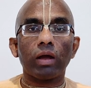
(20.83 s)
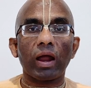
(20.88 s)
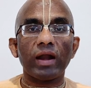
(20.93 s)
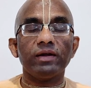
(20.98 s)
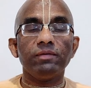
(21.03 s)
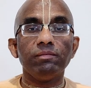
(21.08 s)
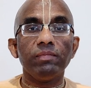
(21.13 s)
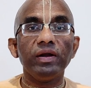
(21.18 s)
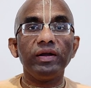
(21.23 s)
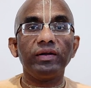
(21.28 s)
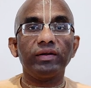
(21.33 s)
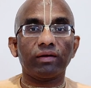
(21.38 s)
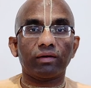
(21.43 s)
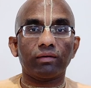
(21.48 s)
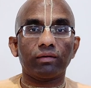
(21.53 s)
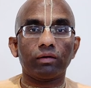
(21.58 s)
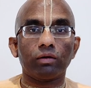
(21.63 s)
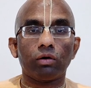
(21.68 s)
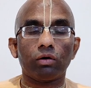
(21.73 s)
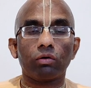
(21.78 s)
admit
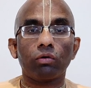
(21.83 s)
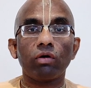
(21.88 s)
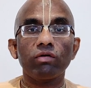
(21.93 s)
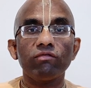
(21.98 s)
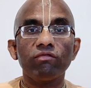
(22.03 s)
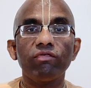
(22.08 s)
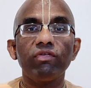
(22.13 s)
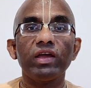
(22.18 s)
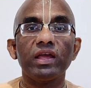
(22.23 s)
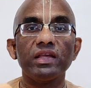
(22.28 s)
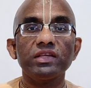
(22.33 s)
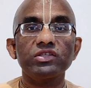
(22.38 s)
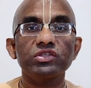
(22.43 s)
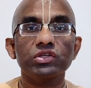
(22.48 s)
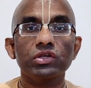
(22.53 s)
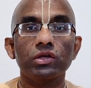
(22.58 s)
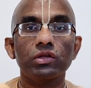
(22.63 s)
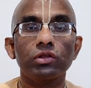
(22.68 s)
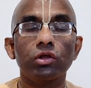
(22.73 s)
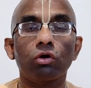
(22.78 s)
or
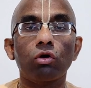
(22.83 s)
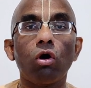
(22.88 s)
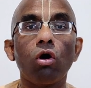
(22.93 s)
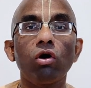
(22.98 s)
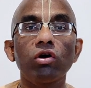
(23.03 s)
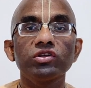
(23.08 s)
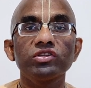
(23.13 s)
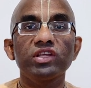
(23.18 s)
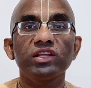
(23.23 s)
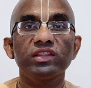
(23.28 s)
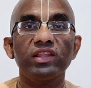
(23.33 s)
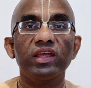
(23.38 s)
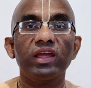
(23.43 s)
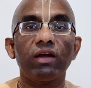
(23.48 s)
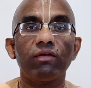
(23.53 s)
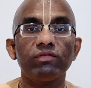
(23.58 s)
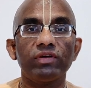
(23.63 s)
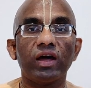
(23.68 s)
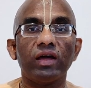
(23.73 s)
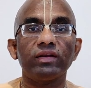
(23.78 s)
confess the wrongs that they
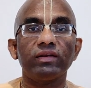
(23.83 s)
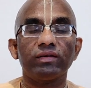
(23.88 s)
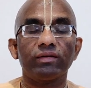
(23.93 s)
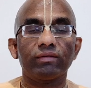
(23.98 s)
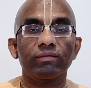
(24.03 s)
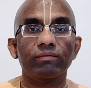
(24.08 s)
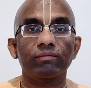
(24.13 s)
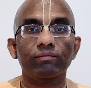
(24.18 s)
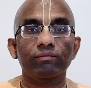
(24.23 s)
have done.